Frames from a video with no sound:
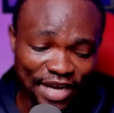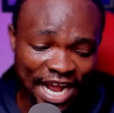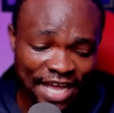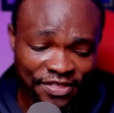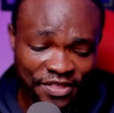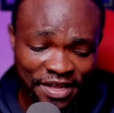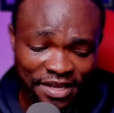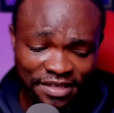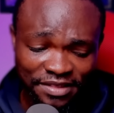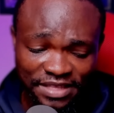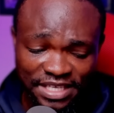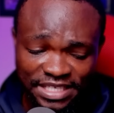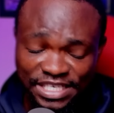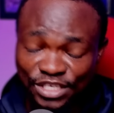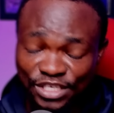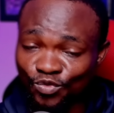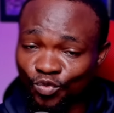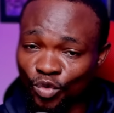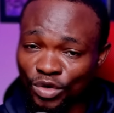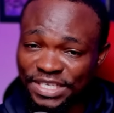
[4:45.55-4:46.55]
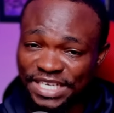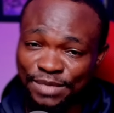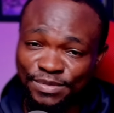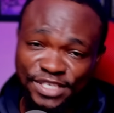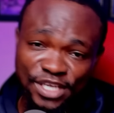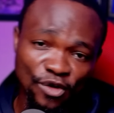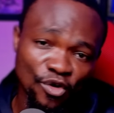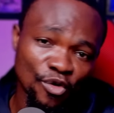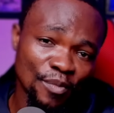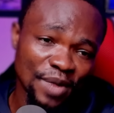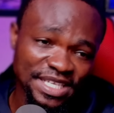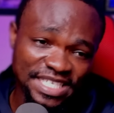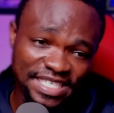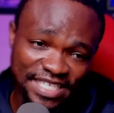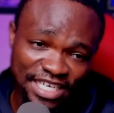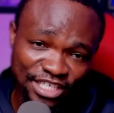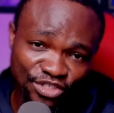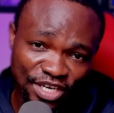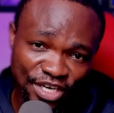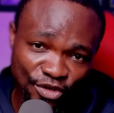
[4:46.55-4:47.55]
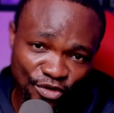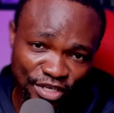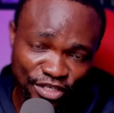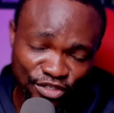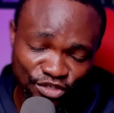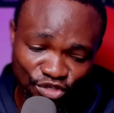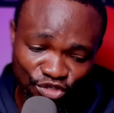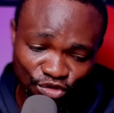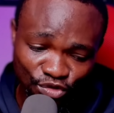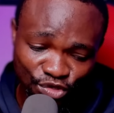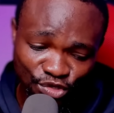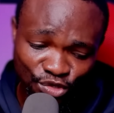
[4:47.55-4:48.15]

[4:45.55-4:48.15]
I think this is what Hamster Kombat is actually going to use.